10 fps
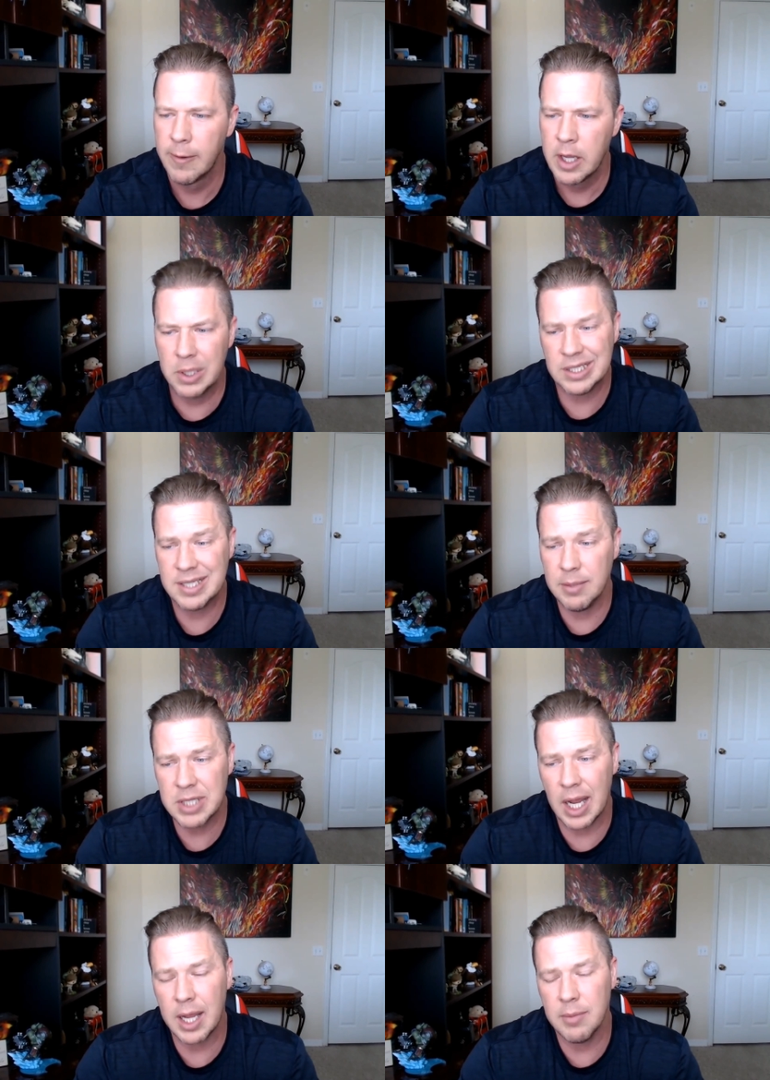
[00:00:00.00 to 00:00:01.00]
But at the same
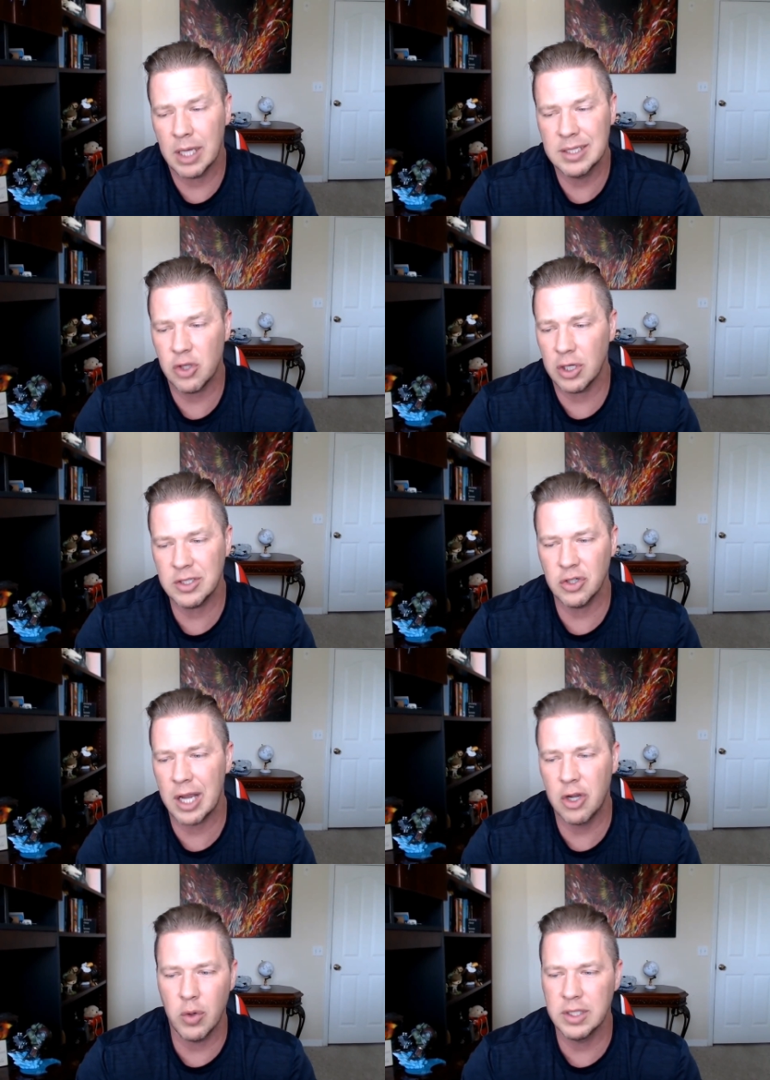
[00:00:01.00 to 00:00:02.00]
time, as long as you're
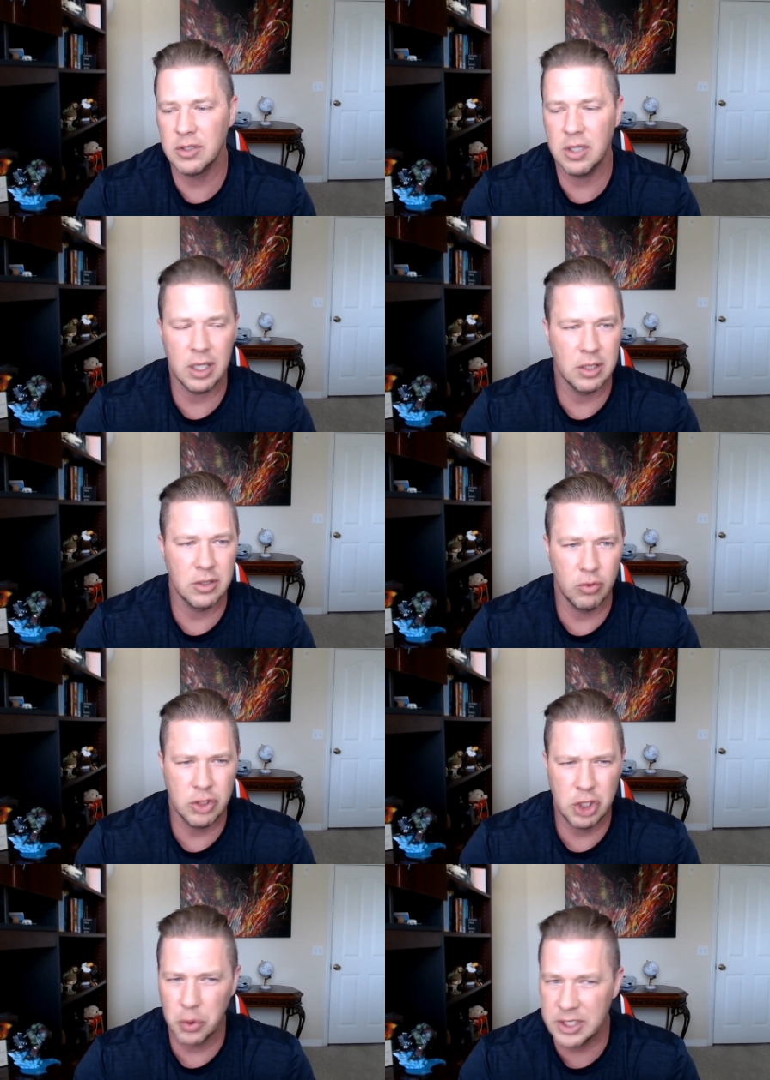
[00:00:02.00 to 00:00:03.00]
not going
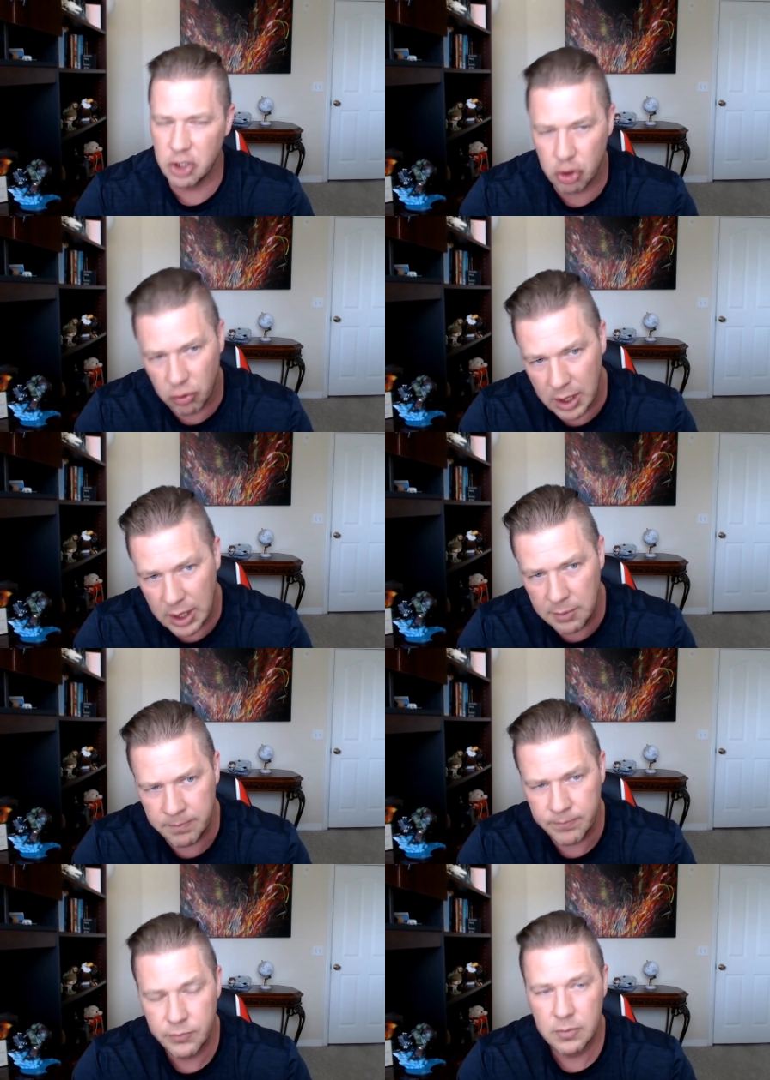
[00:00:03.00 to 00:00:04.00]
too
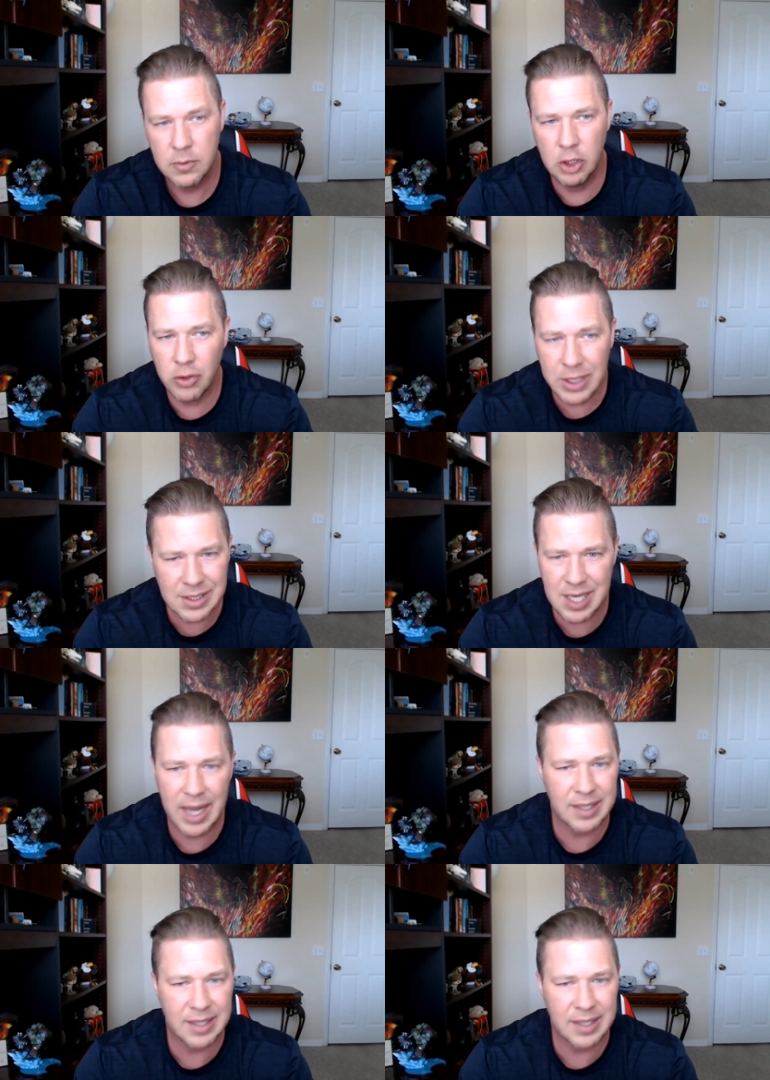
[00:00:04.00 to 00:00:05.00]
extreme, you can
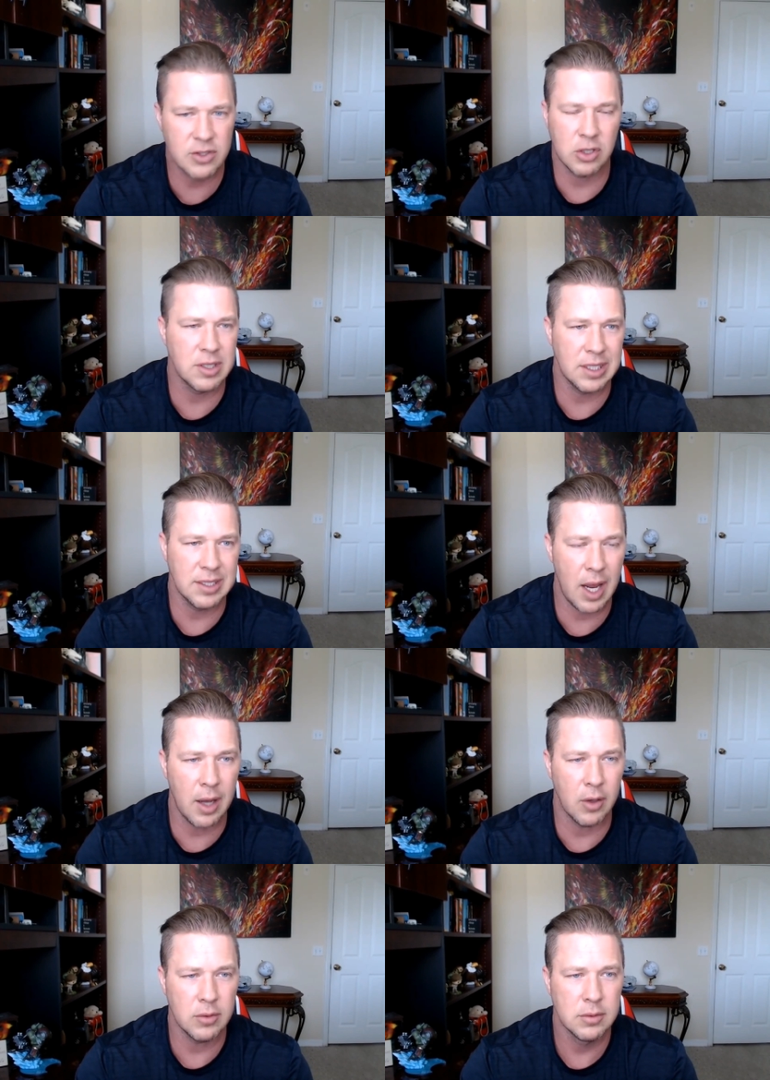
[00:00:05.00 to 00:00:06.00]
test certain things
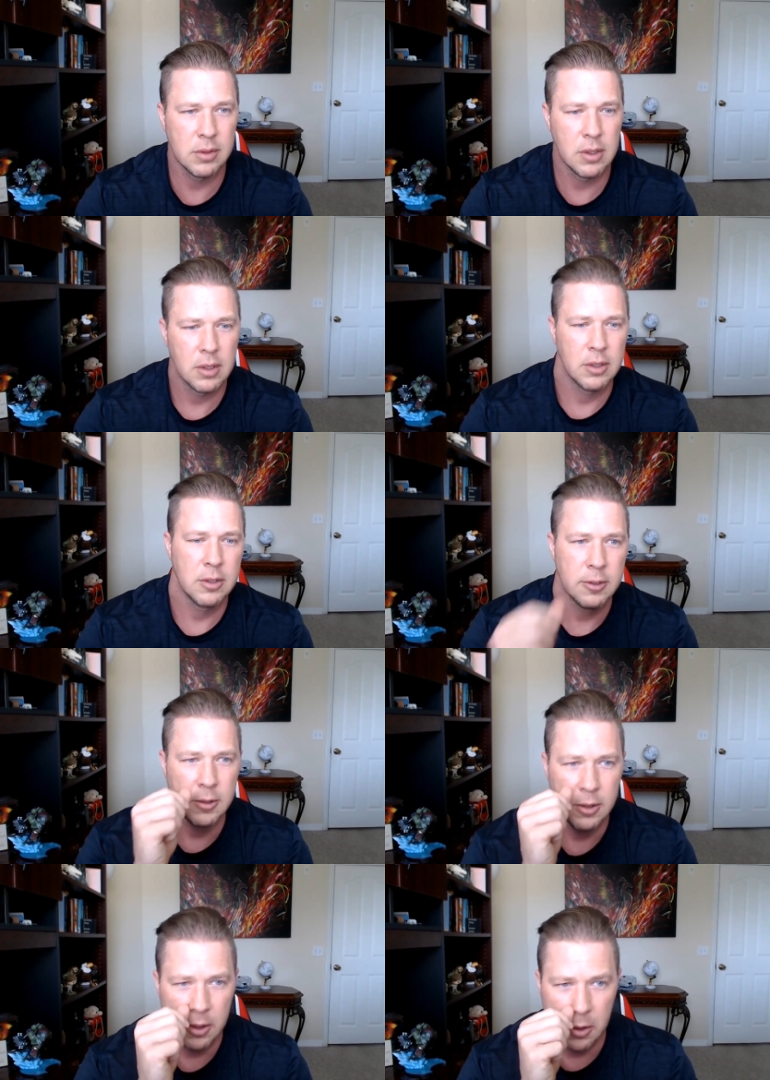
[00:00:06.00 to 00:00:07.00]
out
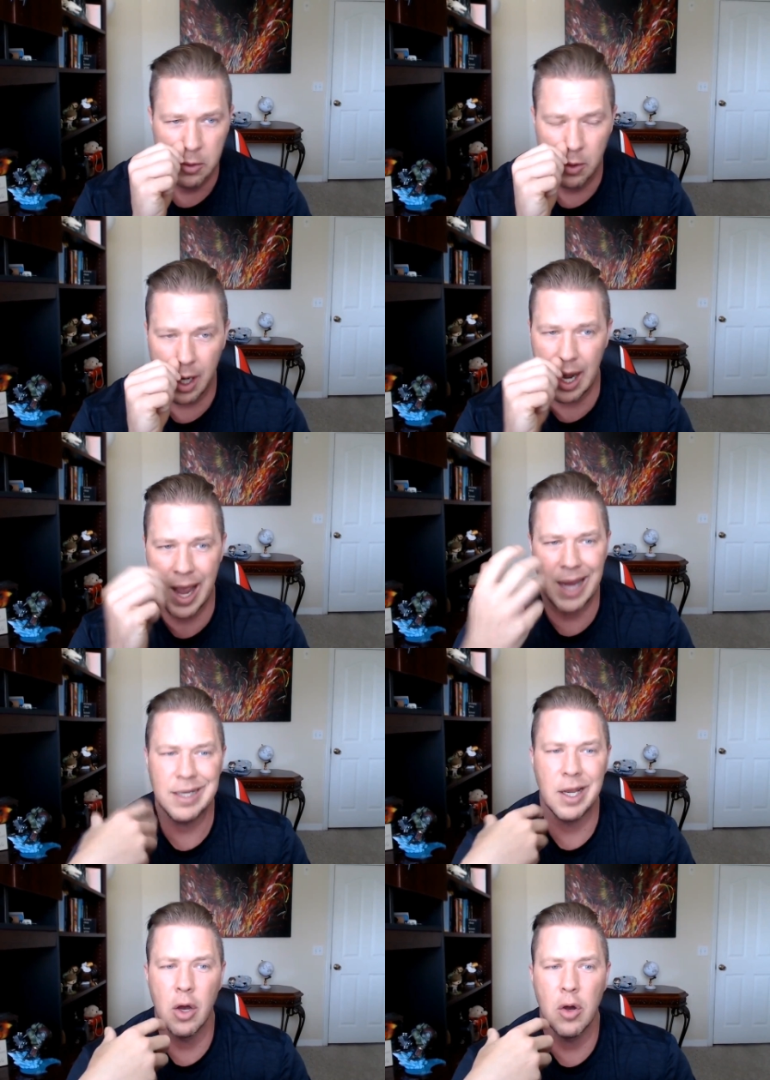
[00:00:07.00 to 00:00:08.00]
right? I
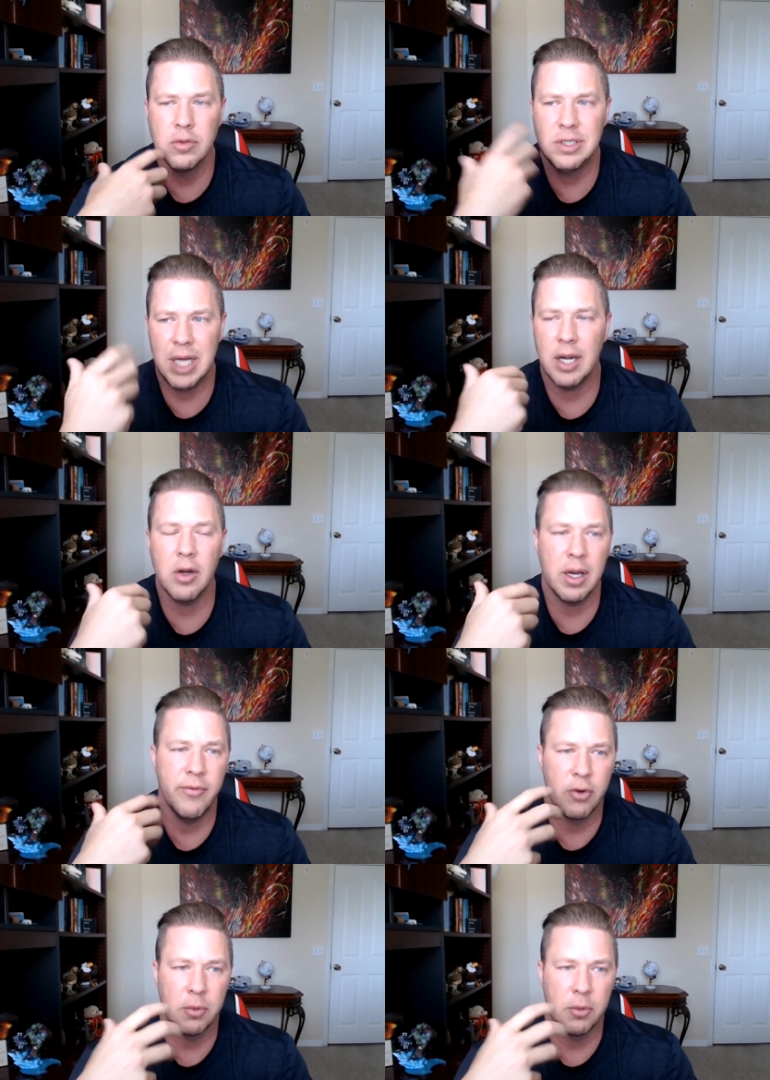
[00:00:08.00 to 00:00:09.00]
know dairy
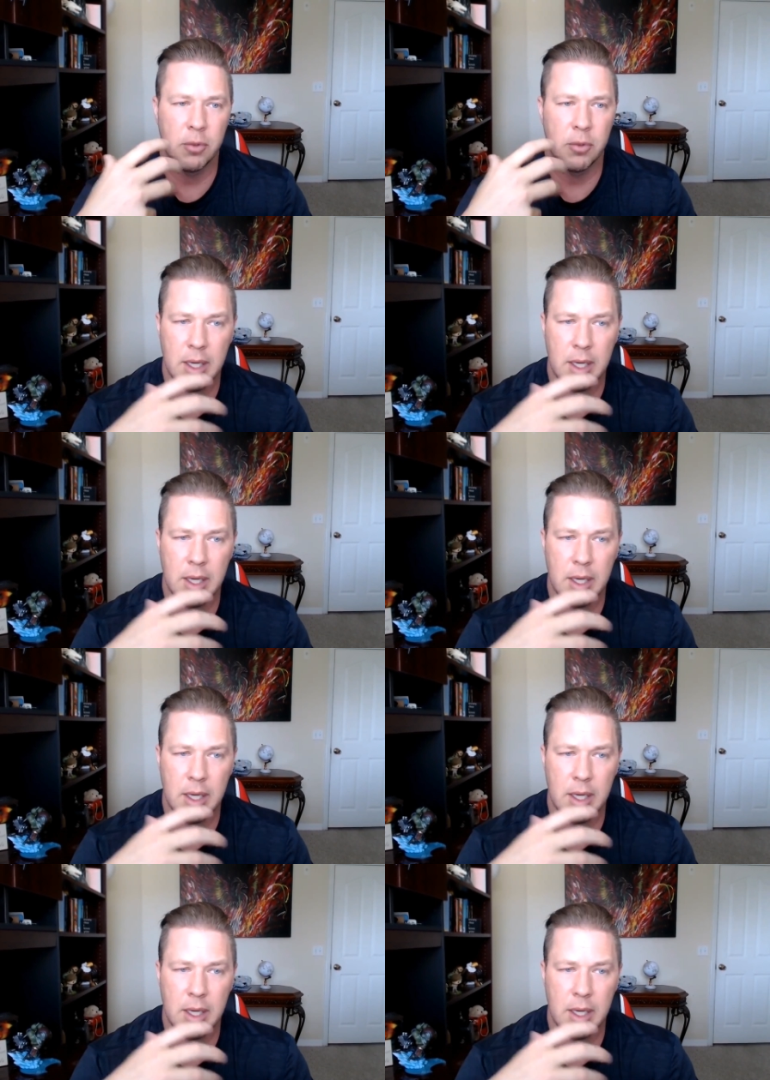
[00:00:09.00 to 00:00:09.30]
for me